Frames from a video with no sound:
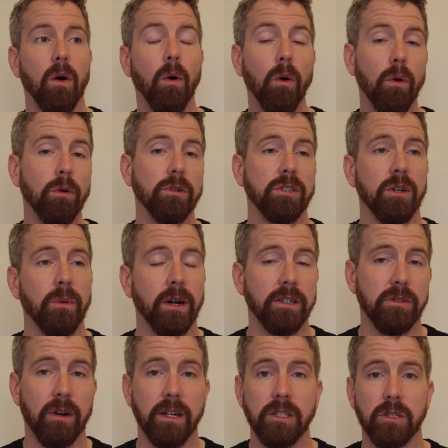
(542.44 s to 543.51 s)
Or do I
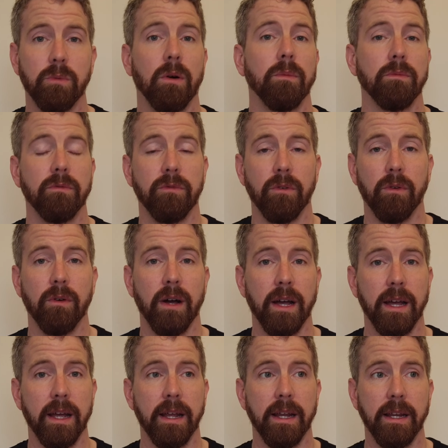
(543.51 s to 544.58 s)
try and swap for
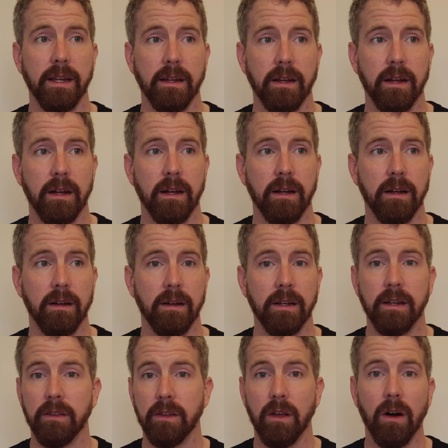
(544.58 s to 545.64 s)

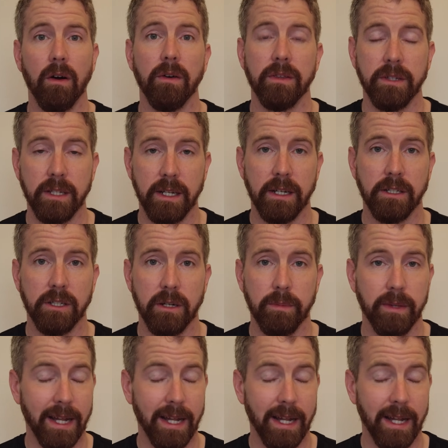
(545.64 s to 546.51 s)
another car at the dealership?